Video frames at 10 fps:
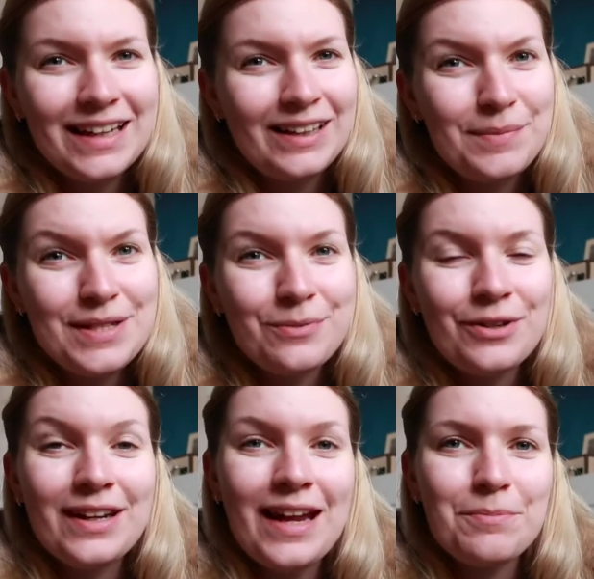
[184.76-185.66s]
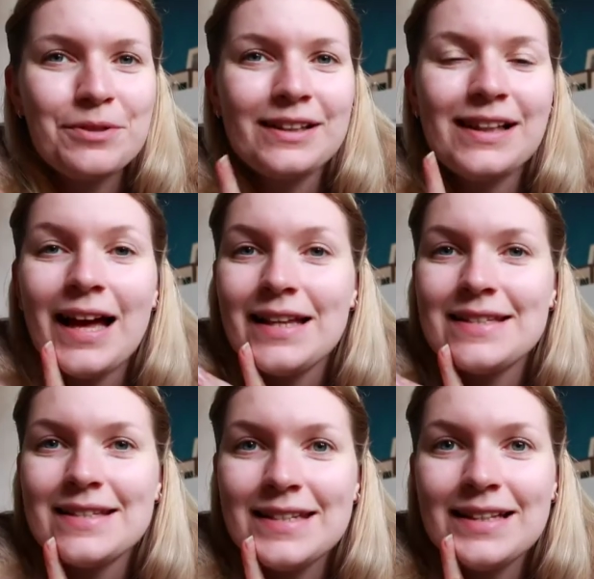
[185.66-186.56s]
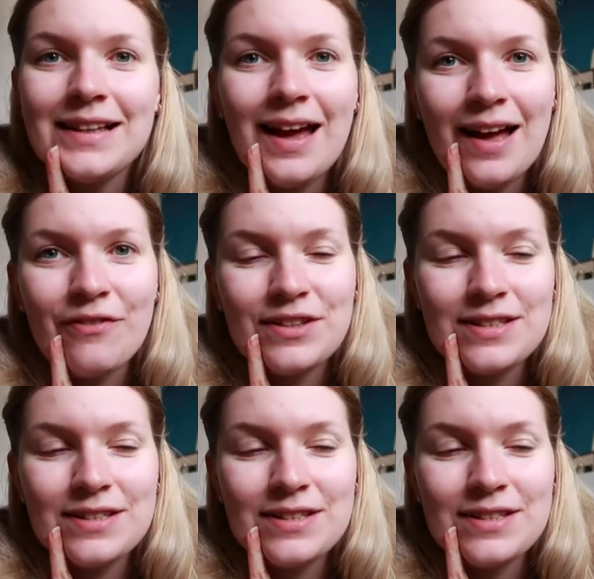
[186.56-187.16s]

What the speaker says: little bit more in April, I still have